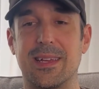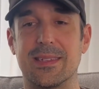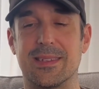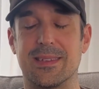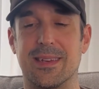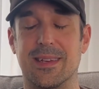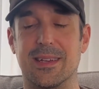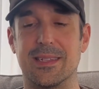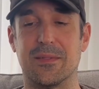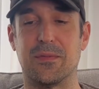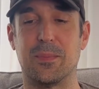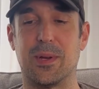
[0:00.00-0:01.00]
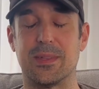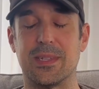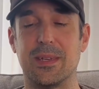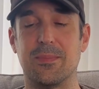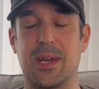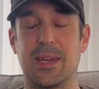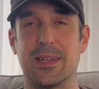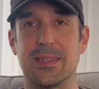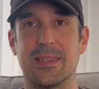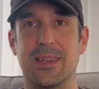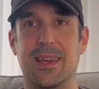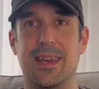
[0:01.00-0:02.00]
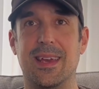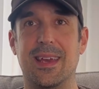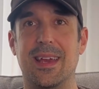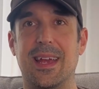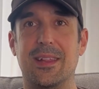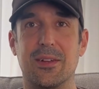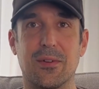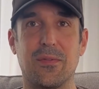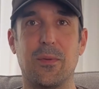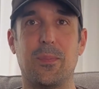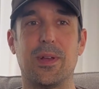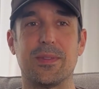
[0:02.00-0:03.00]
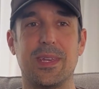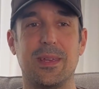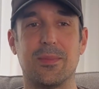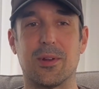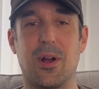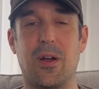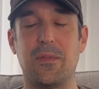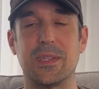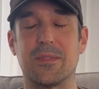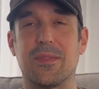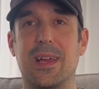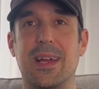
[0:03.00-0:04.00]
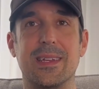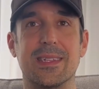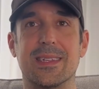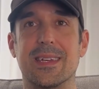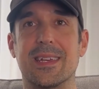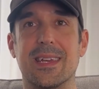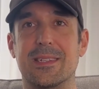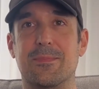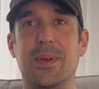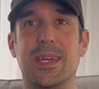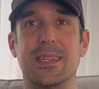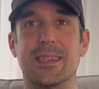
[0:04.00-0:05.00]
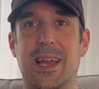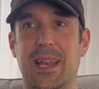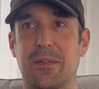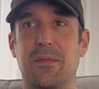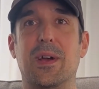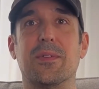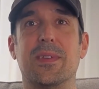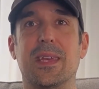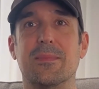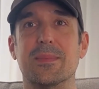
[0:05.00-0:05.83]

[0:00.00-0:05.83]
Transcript: Ed's is a football team by us, and their football team, their offensive line is like as big as NFL